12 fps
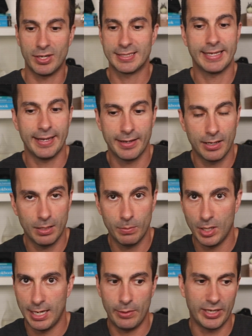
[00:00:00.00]
it to
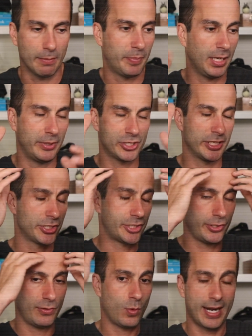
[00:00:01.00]
GitHub. We could publish it
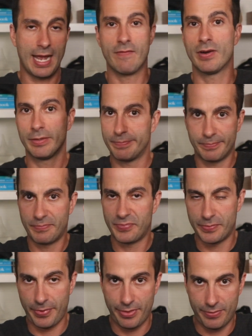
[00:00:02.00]
to whatever
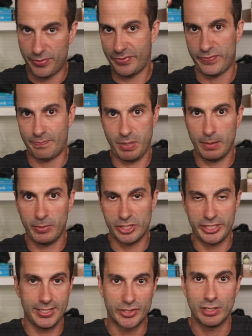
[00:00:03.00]

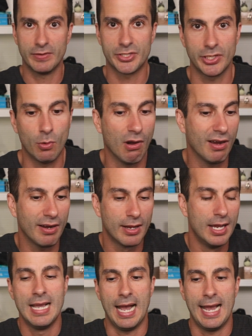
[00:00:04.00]
publishee service you want.
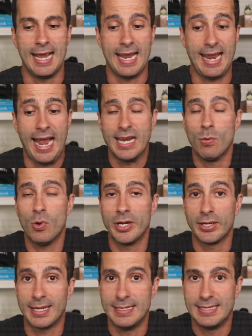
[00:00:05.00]
And
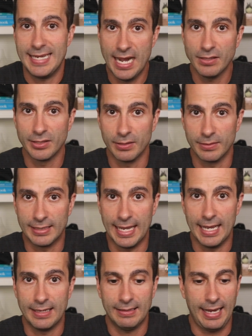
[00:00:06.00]
anyone can download
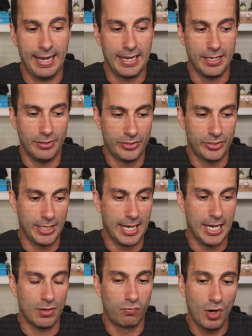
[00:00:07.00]
that and
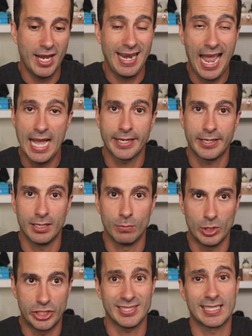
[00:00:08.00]
run Hackium
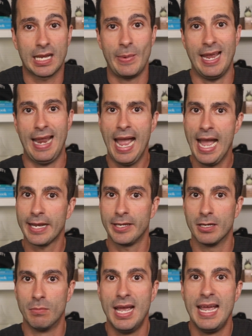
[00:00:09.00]
with just the command
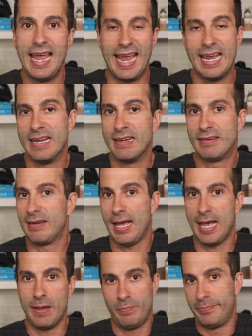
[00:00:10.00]
Hackium and
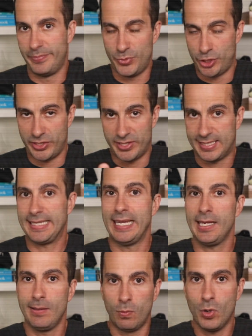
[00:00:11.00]

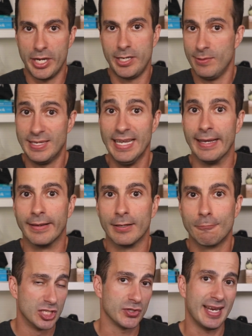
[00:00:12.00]
see what you did.
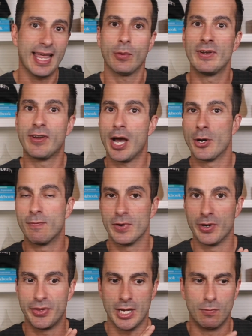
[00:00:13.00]
So now that we've gone
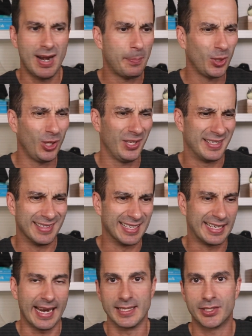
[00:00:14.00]
over the REPL and the
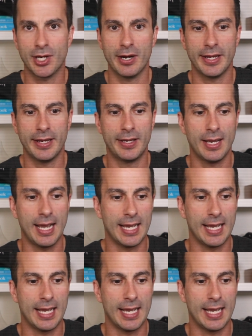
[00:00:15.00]
getting started,